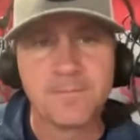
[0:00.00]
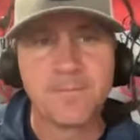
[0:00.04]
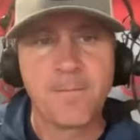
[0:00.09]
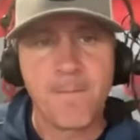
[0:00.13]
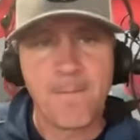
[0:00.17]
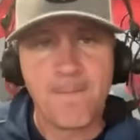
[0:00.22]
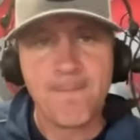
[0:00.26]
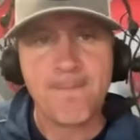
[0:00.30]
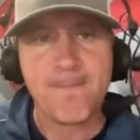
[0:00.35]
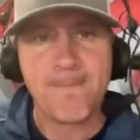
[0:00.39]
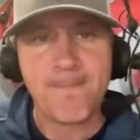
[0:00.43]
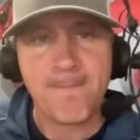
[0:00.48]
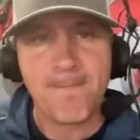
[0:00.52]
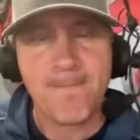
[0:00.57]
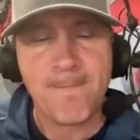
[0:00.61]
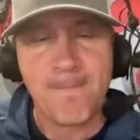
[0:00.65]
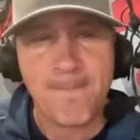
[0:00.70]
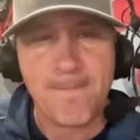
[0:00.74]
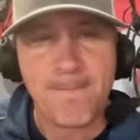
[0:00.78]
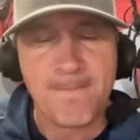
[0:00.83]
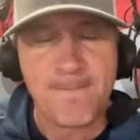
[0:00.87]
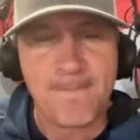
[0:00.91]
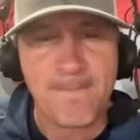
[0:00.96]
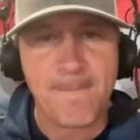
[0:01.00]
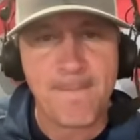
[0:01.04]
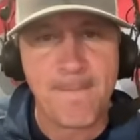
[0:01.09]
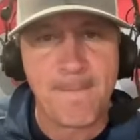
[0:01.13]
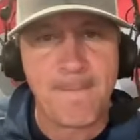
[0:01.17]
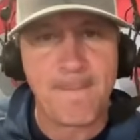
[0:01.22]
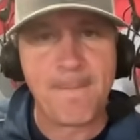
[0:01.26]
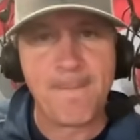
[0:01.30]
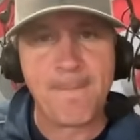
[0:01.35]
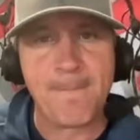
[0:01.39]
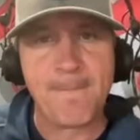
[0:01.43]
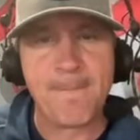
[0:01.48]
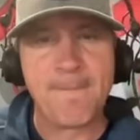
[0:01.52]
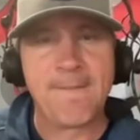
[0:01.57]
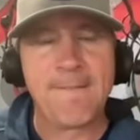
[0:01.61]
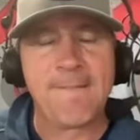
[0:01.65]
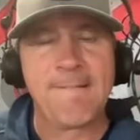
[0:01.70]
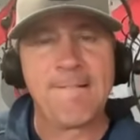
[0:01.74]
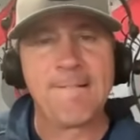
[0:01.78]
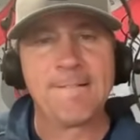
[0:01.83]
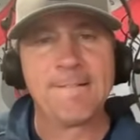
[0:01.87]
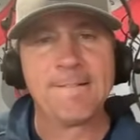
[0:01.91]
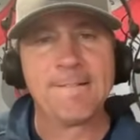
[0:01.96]

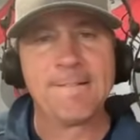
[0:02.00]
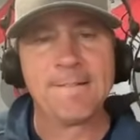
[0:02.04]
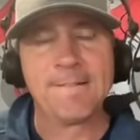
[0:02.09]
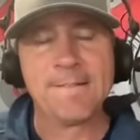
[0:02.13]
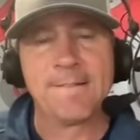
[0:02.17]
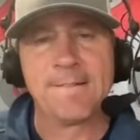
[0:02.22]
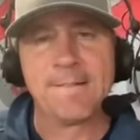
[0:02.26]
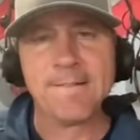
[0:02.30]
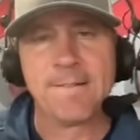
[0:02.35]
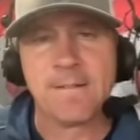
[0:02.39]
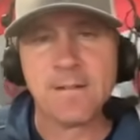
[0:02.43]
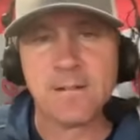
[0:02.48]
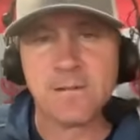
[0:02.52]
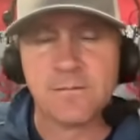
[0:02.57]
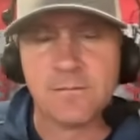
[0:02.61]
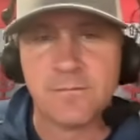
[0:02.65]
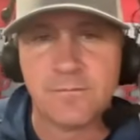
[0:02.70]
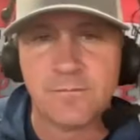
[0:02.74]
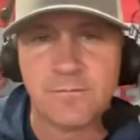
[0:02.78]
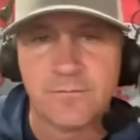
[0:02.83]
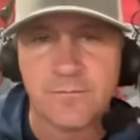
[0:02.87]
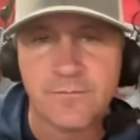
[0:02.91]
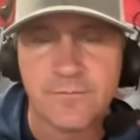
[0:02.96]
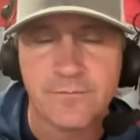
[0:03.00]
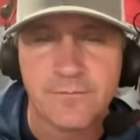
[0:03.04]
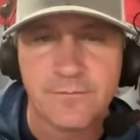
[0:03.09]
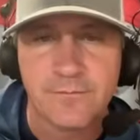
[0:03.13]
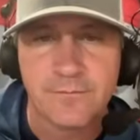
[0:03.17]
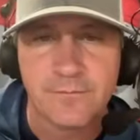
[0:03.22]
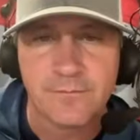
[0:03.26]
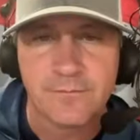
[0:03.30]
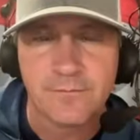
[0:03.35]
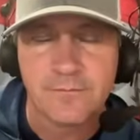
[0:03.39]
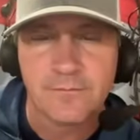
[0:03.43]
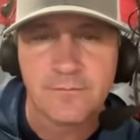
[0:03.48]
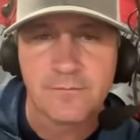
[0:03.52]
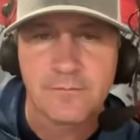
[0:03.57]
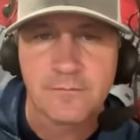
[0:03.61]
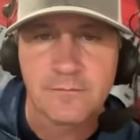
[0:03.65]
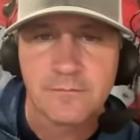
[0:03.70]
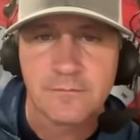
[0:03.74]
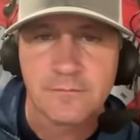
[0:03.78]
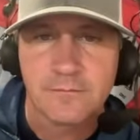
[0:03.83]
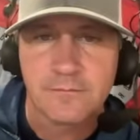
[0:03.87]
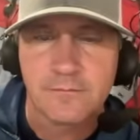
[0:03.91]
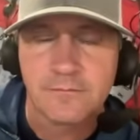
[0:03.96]

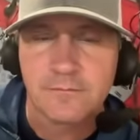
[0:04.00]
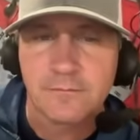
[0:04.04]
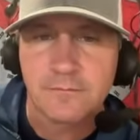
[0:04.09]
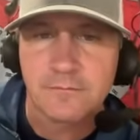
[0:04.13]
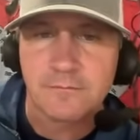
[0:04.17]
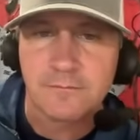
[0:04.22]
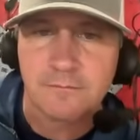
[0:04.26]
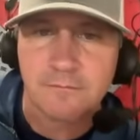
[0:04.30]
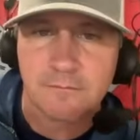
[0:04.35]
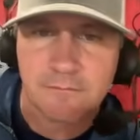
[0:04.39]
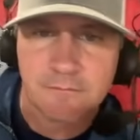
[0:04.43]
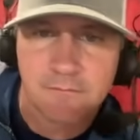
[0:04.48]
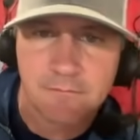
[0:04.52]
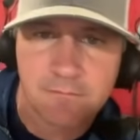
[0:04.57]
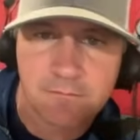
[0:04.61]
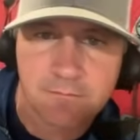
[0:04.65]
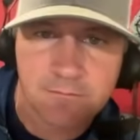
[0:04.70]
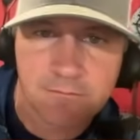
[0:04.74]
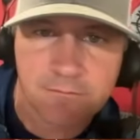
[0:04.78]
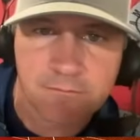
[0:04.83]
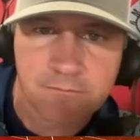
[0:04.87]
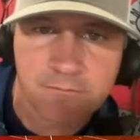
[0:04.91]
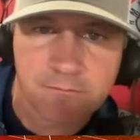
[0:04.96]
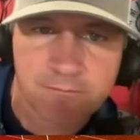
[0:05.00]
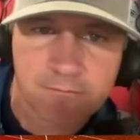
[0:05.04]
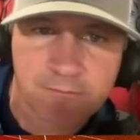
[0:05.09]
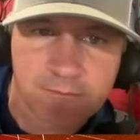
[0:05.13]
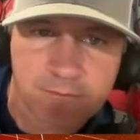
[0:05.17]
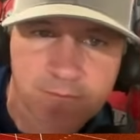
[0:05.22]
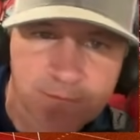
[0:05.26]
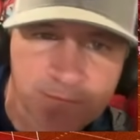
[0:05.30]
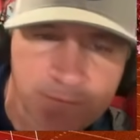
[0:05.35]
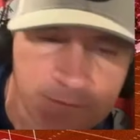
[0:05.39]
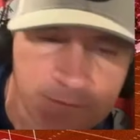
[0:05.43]
The person shown says nothing.